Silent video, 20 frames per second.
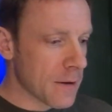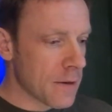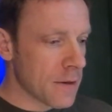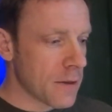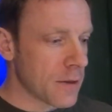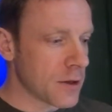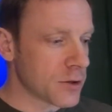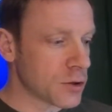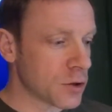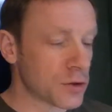
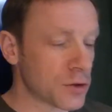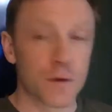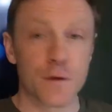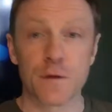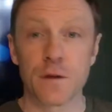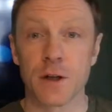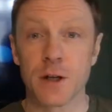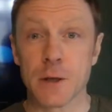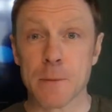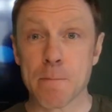There's also
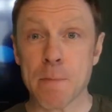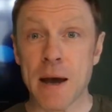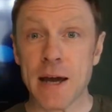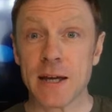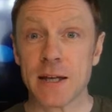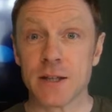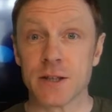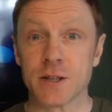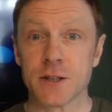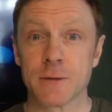flooded
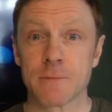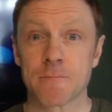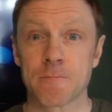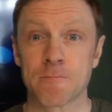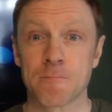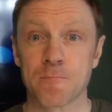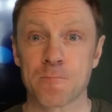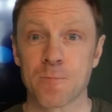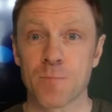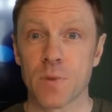mines.
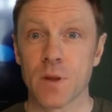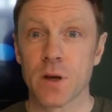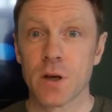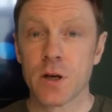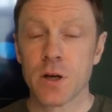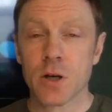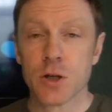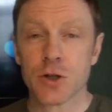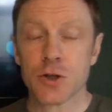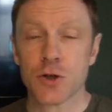
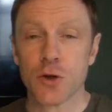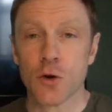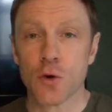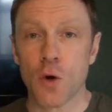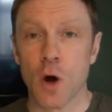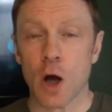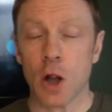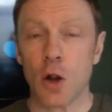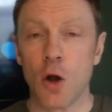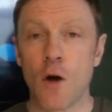So
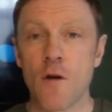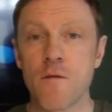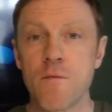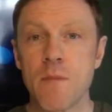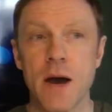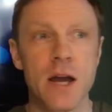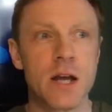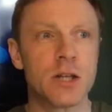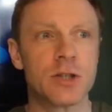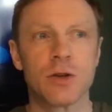a lot of
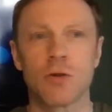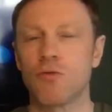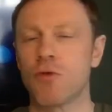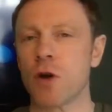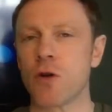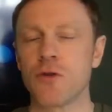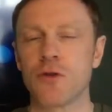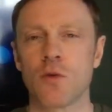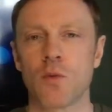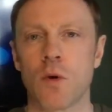mines
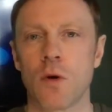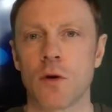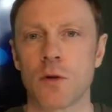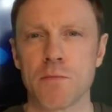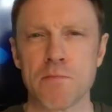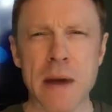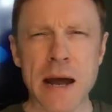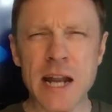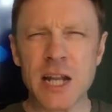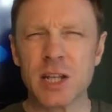around the world,
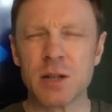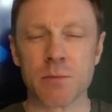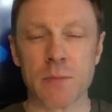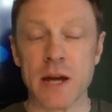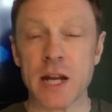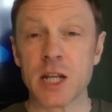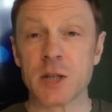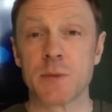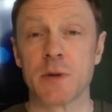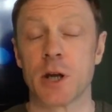
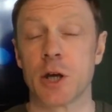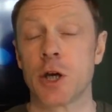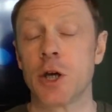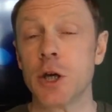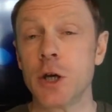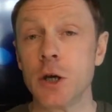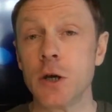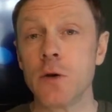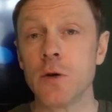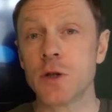mining's been a
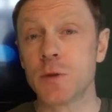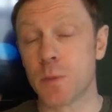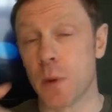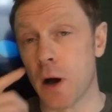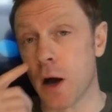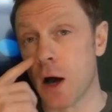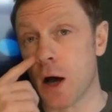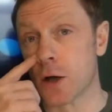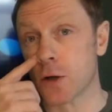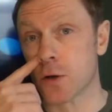huge
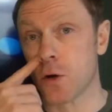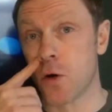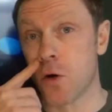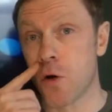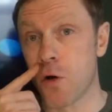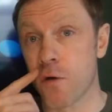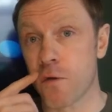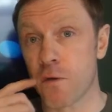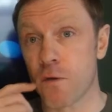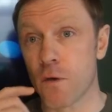part
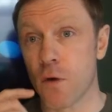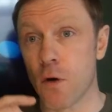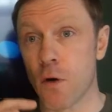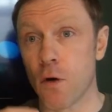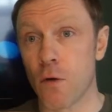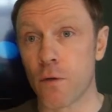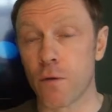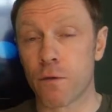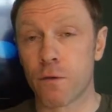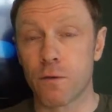of
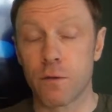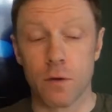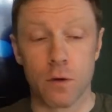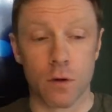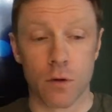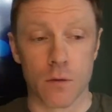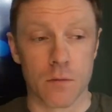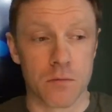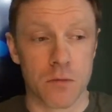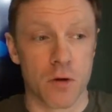
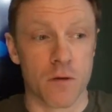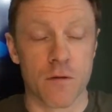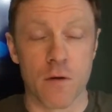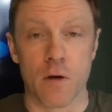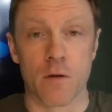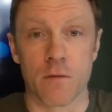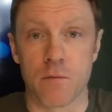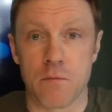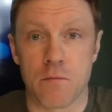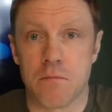
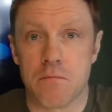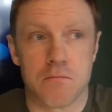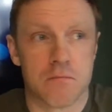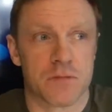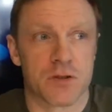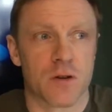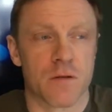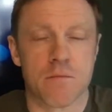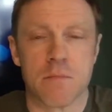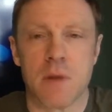sort
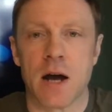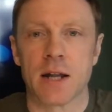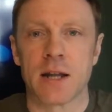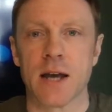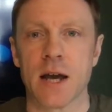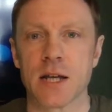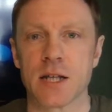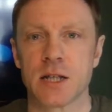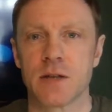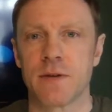of
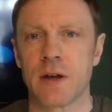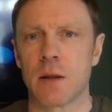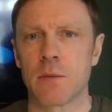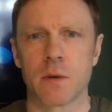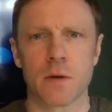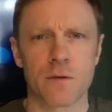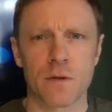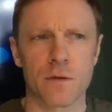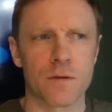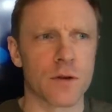mankind's development
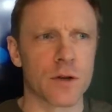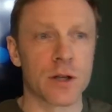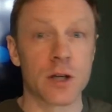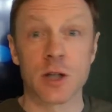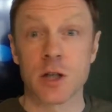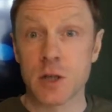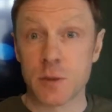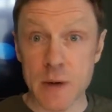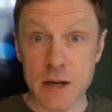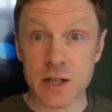for years,
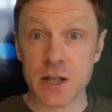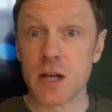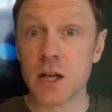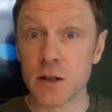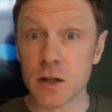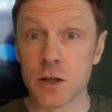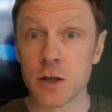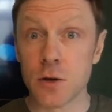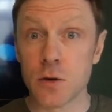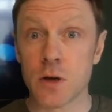especially in
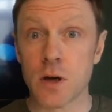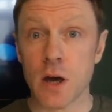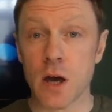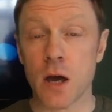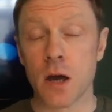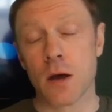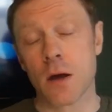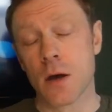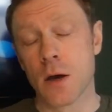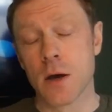the
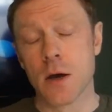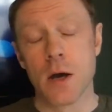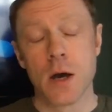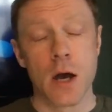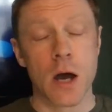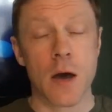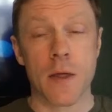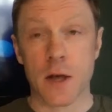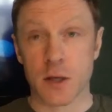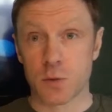UK.
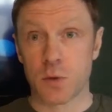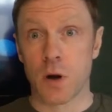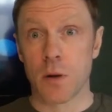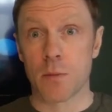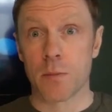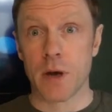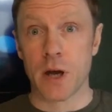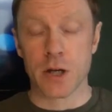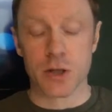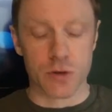That's where I'm
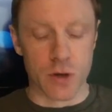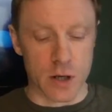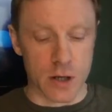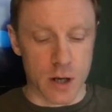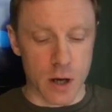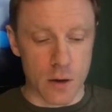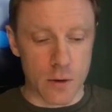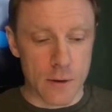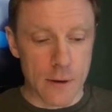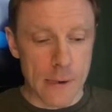based right
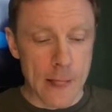now.